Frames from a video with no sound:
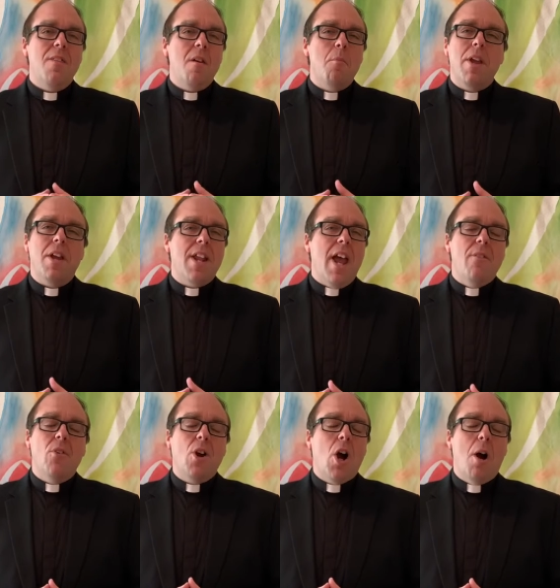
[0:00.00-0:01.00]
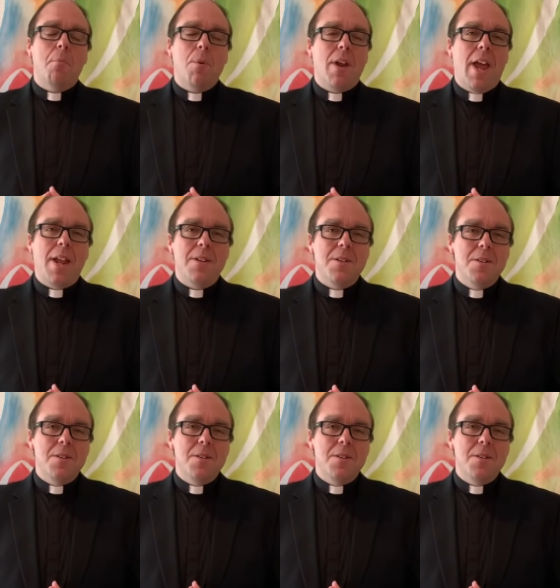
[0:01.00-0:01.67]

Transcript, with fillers: than we could ever comprehend.